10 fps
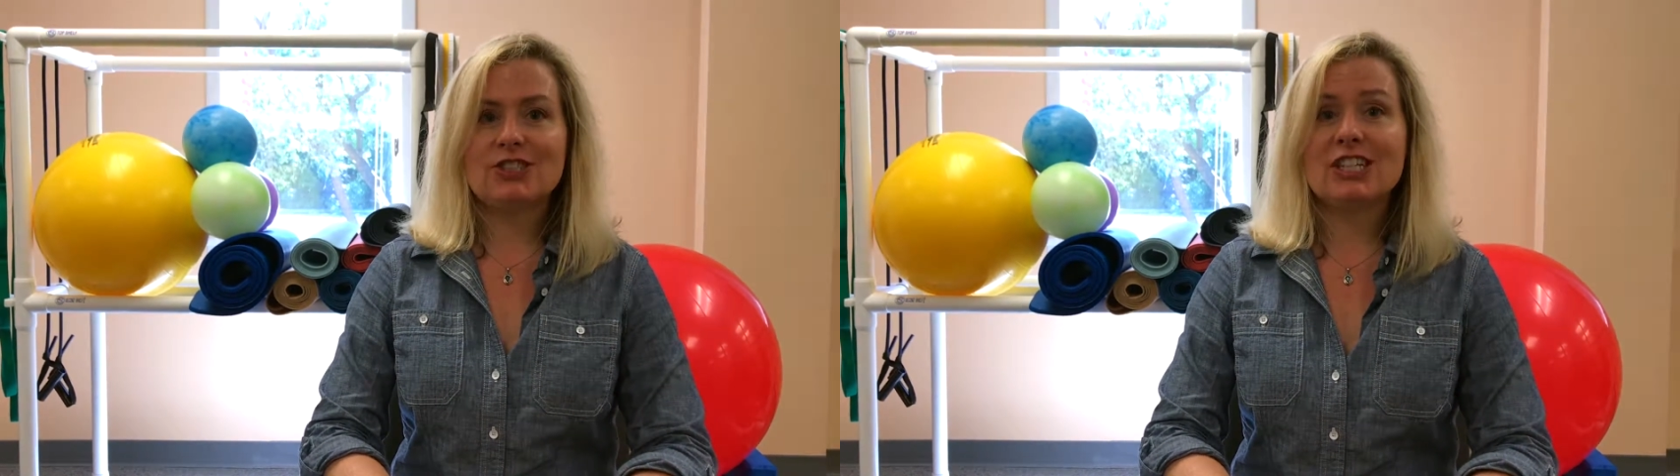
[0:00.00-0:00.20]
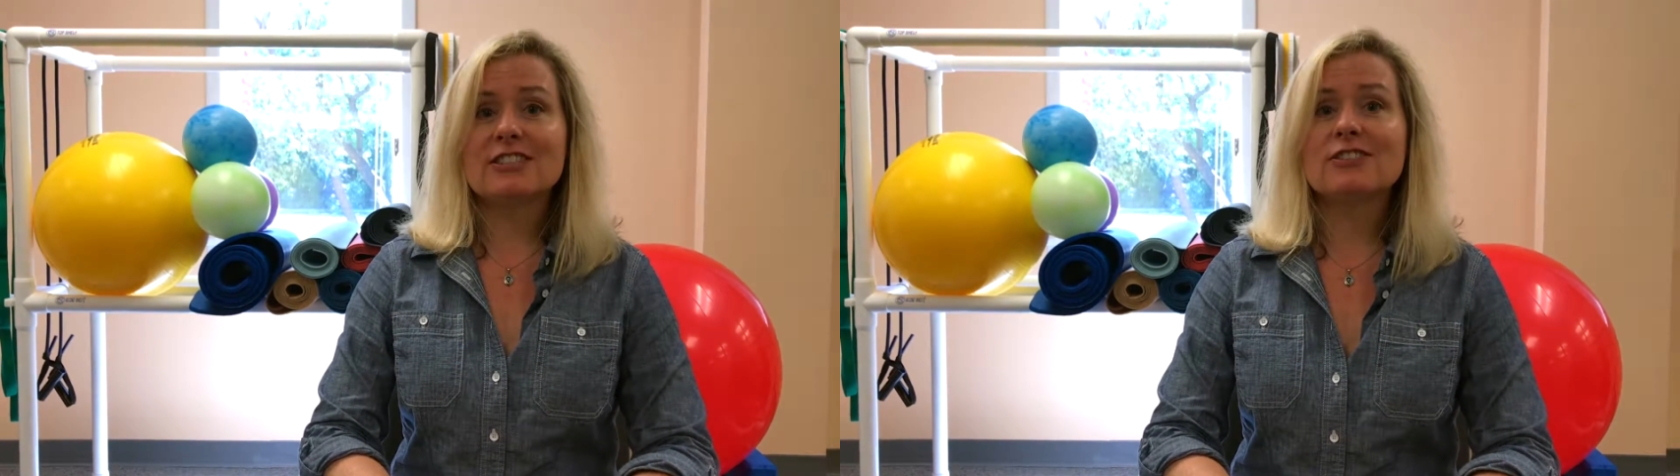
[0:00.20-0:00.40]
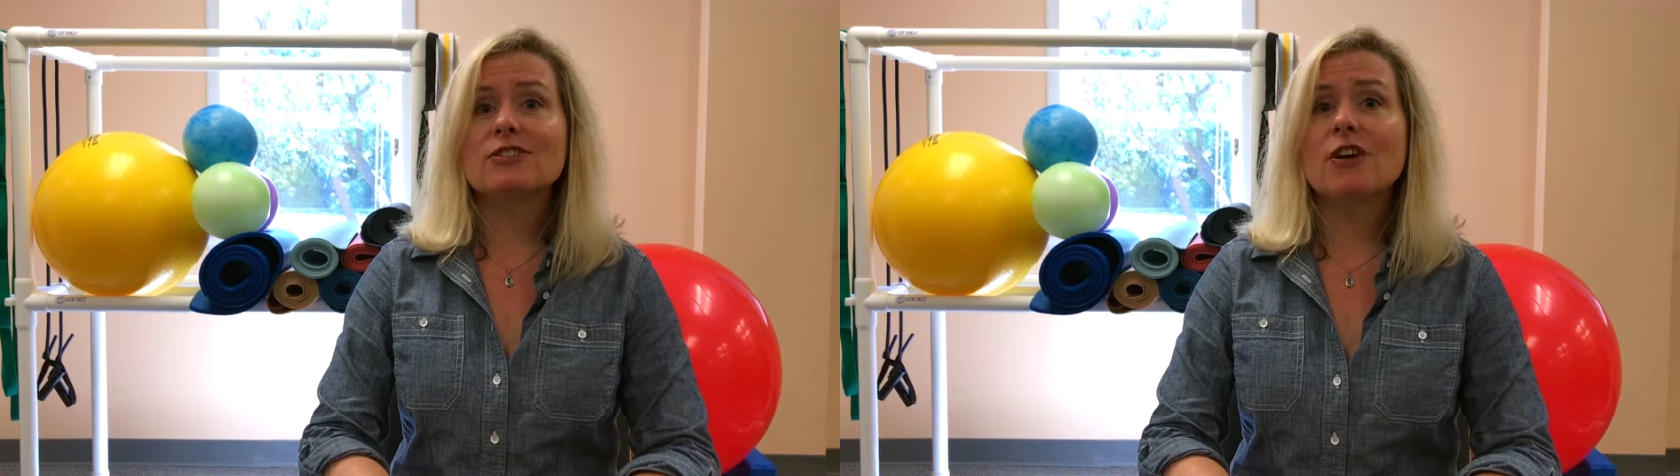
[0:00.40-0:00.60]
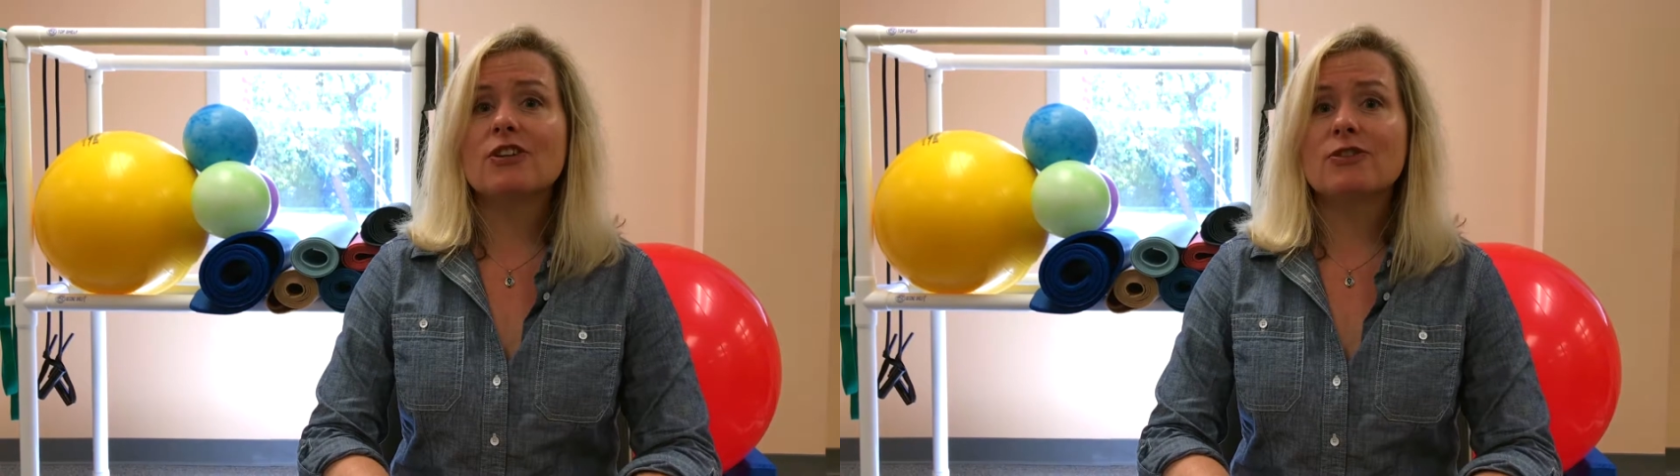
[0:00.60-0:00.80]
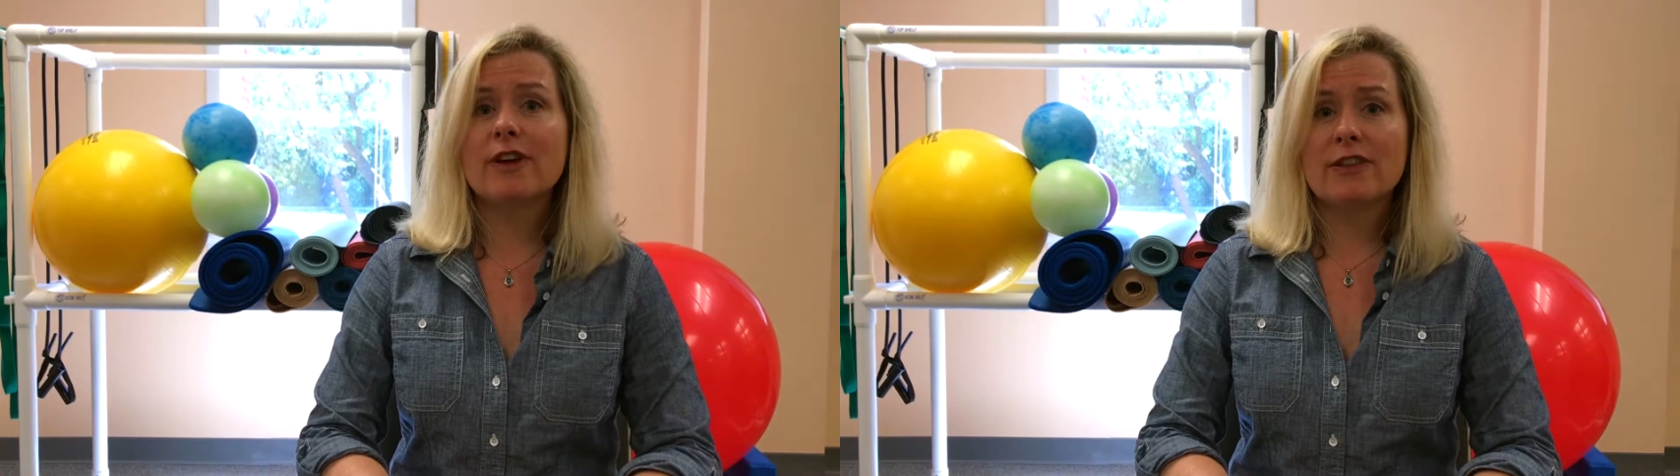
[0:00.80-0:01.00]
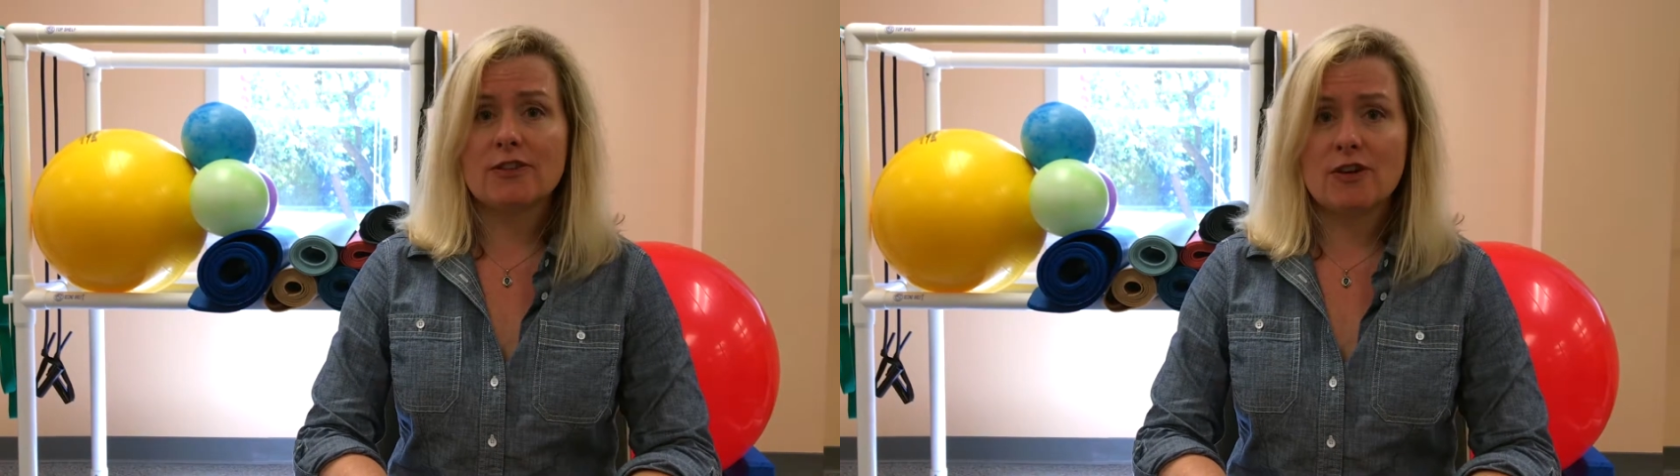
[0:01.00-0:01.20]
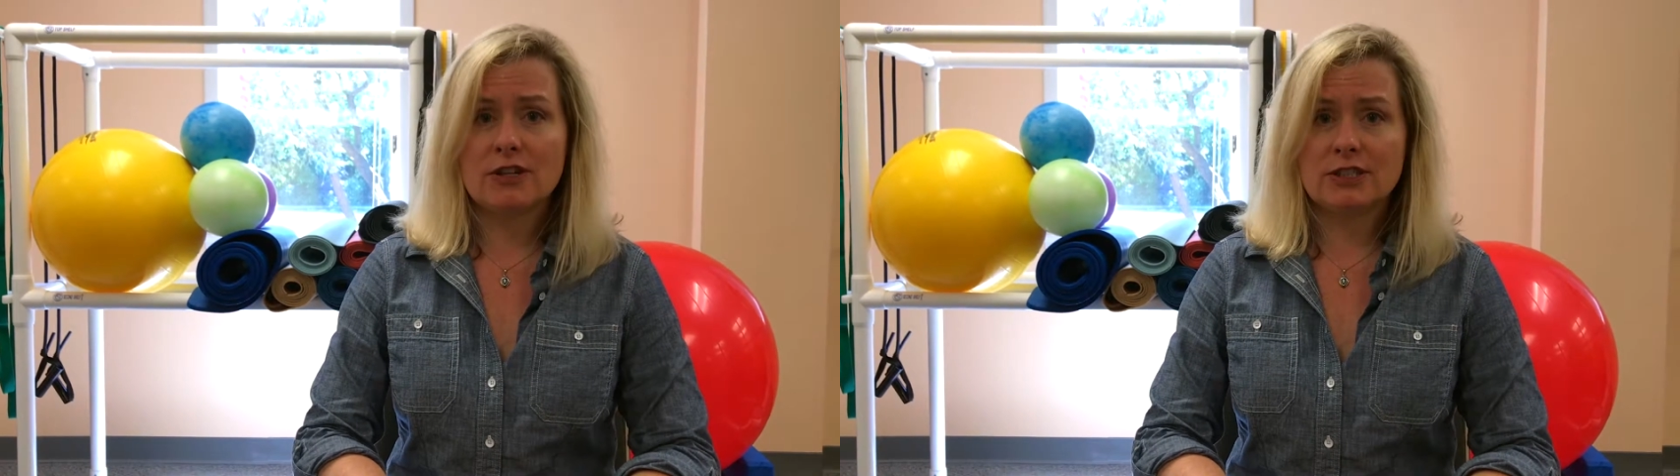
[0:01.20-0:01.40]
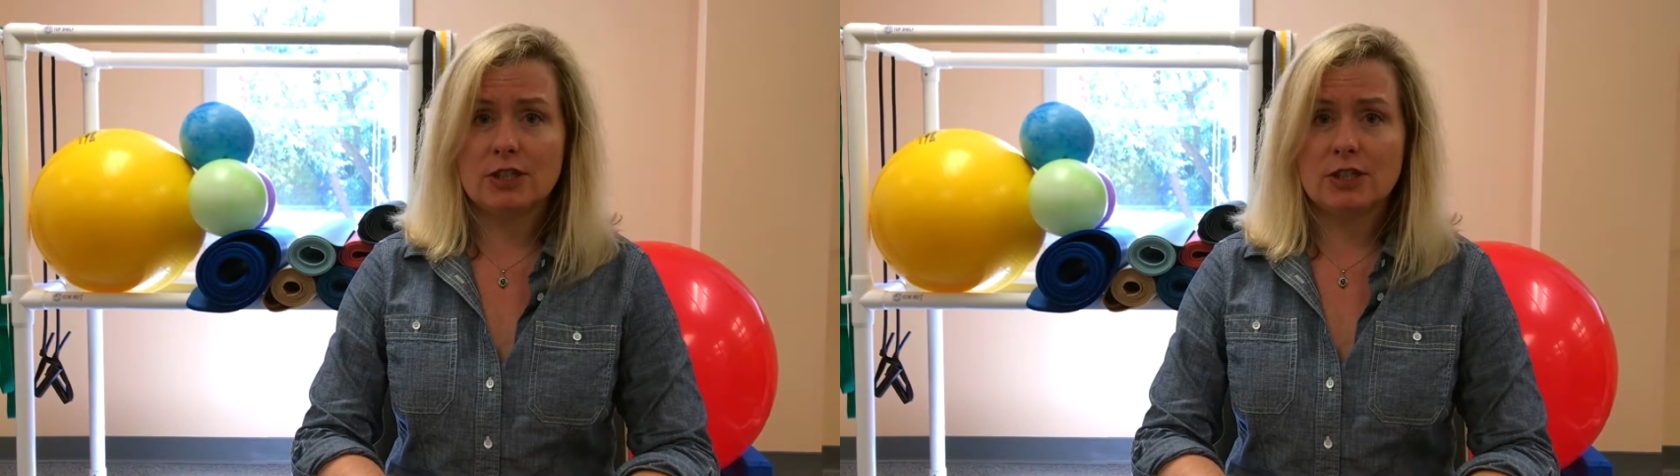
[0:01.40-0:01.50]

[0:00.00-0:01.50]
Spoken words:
chances are you've either gone to